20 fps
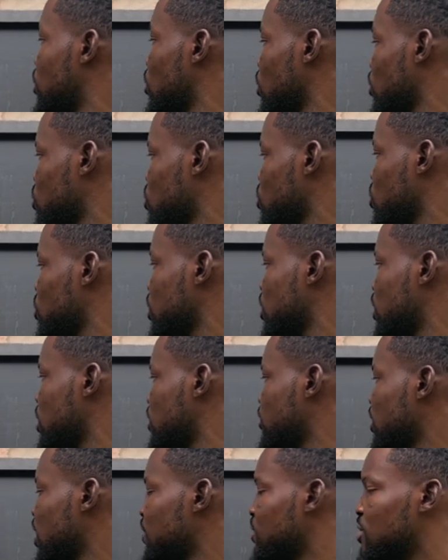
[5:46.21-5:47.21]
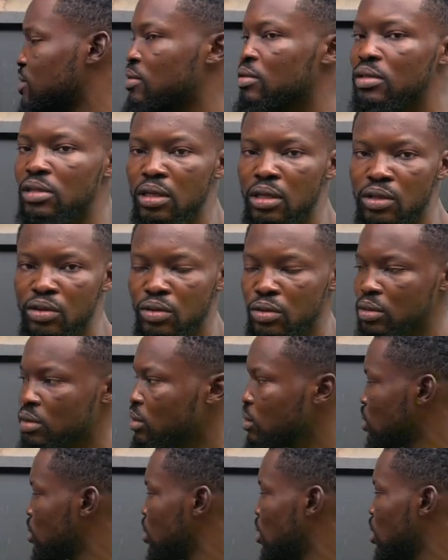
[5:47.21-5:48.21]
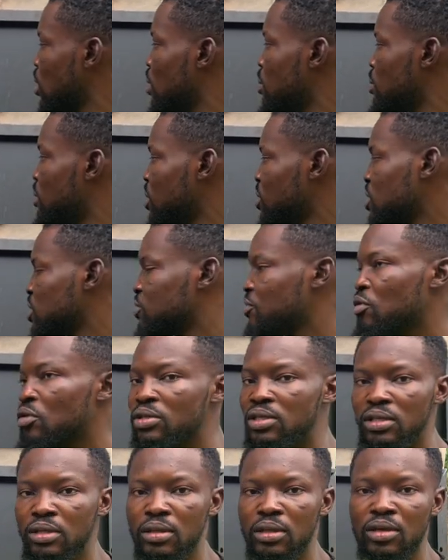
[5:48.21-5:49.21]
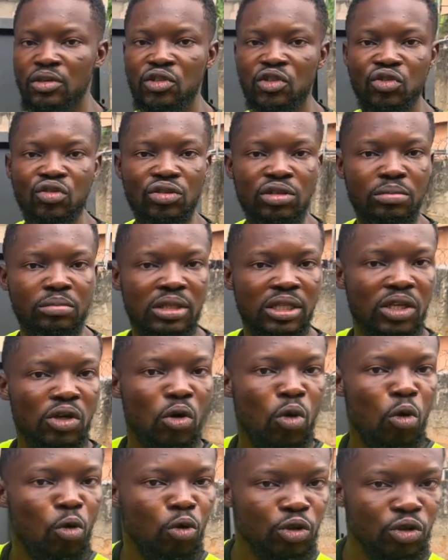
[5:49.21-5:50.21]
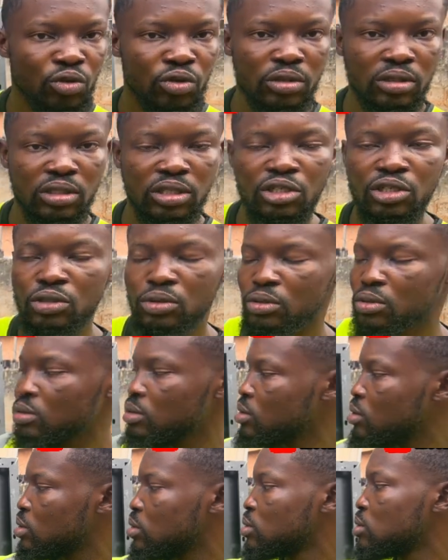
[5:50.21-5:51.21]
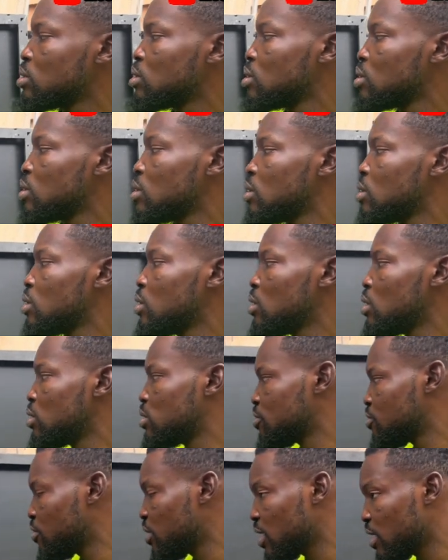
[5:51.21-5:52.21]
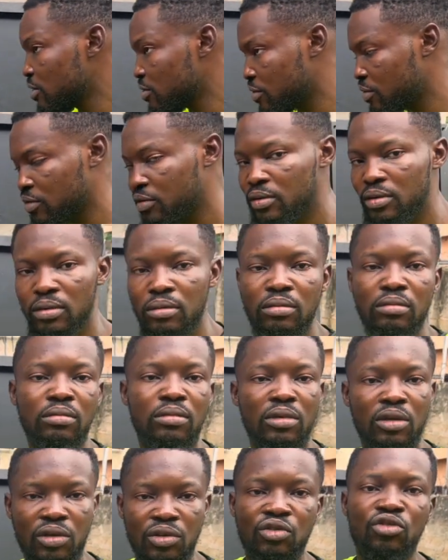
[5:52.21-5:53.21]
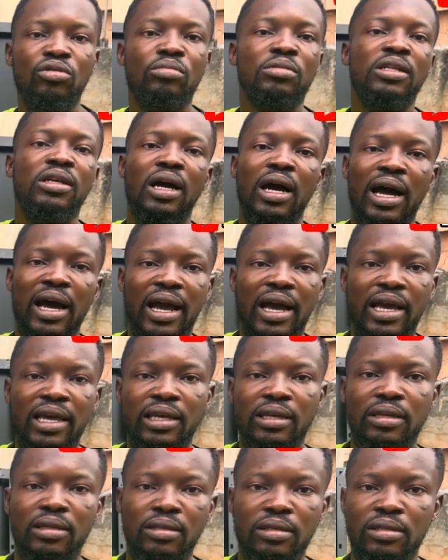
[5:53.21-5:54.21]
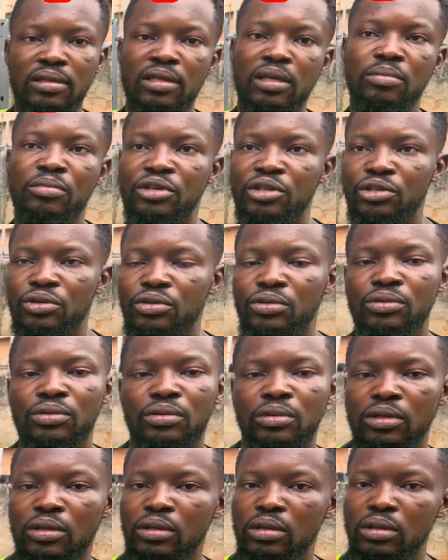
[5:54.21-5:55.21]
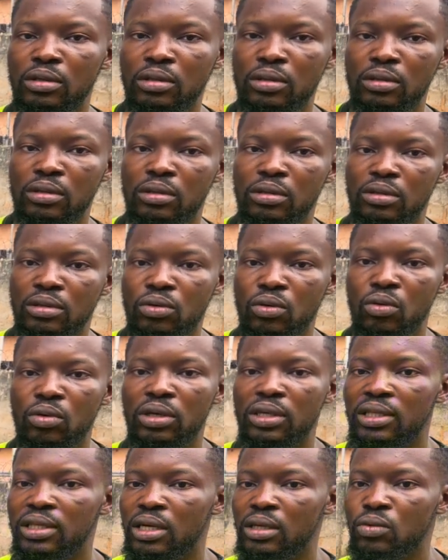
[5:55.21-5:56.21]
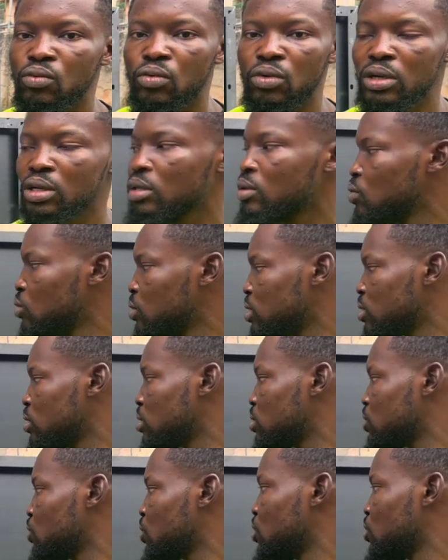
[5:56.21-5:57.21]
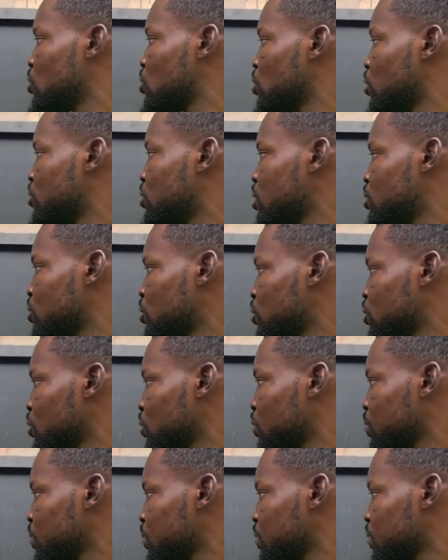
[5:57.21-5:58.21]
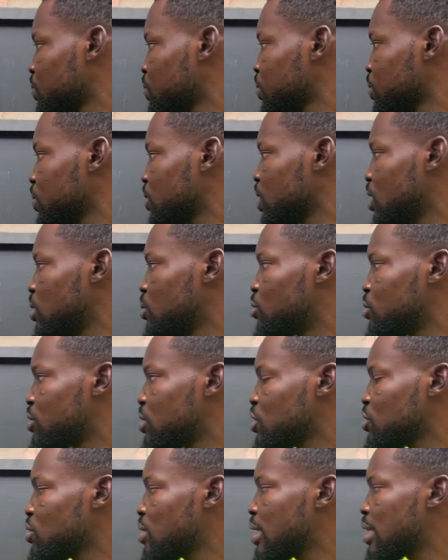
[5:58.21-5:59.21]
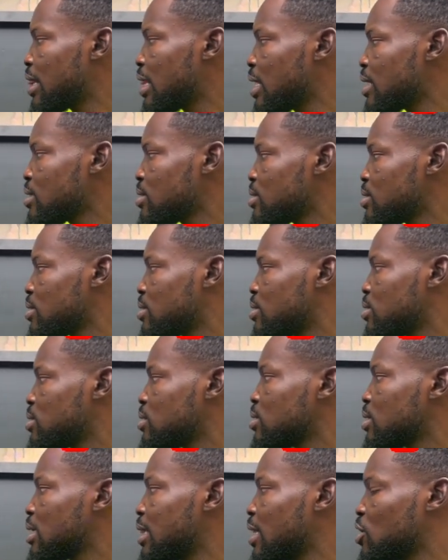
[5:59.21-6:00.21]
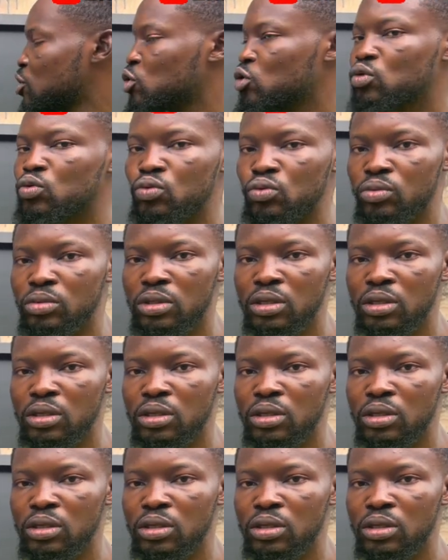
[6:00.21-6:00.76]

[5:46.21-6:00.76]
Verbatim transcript: plus 85 degrees Celsius, minus 40 extremely cold conditions, 85 extremely high temperature. So it can work within this range of temperature. In the protection class is class 2.